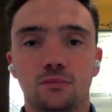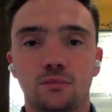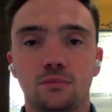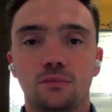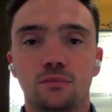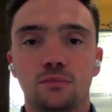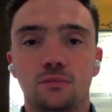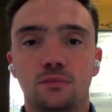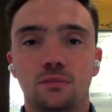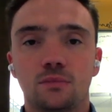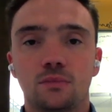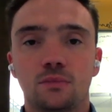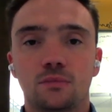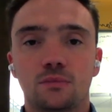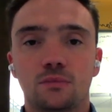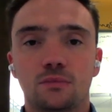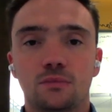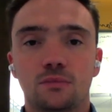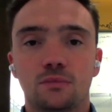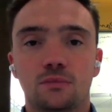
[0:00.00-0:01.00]

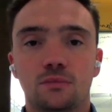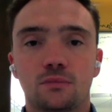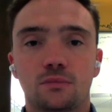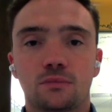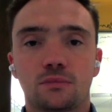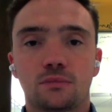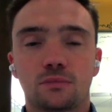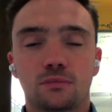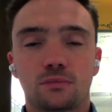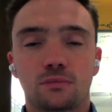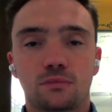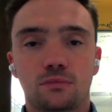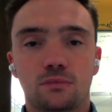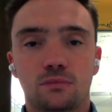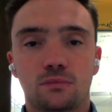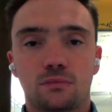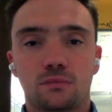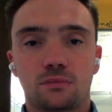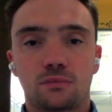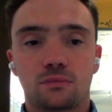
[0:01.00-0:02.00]

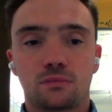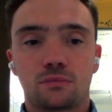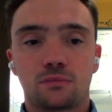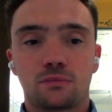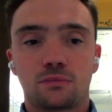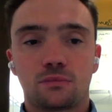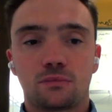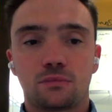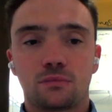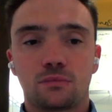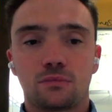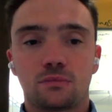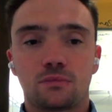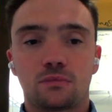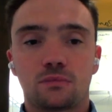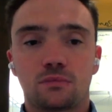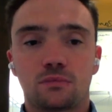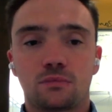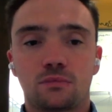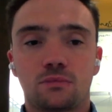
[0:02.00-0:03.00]

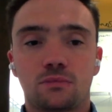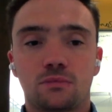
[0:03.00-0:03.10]
[no speech]